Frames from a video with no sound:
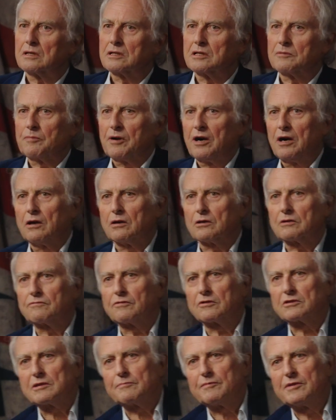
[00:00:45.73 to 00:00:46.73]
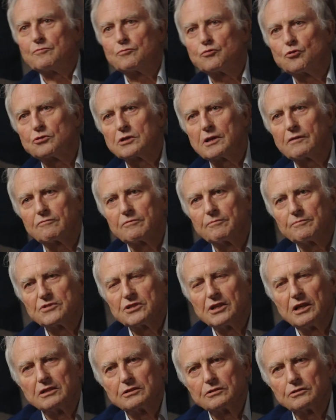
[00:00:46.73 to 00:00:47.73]
depart what they've been brought up from
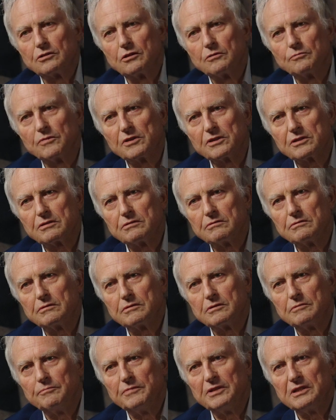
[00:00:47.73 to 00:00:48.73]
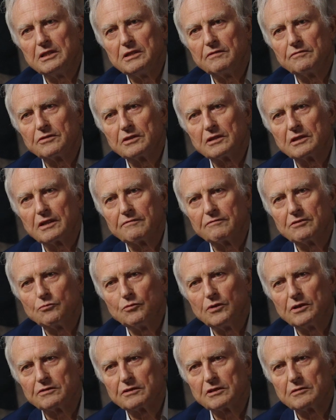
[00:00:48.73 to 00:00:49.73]
childhood onwards to believe that every
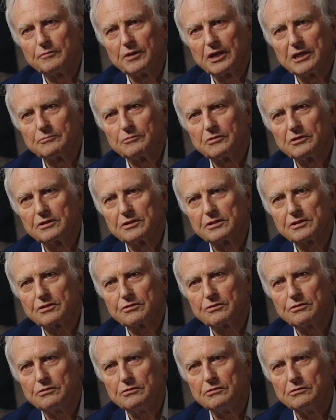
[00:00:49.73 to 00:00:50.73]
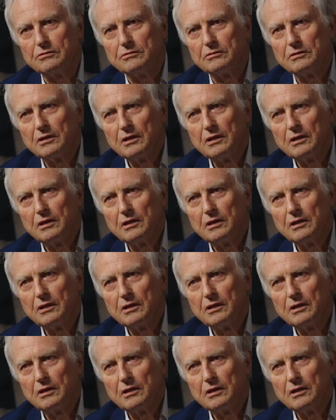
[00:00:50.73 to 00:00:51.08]
word of the Bible is true.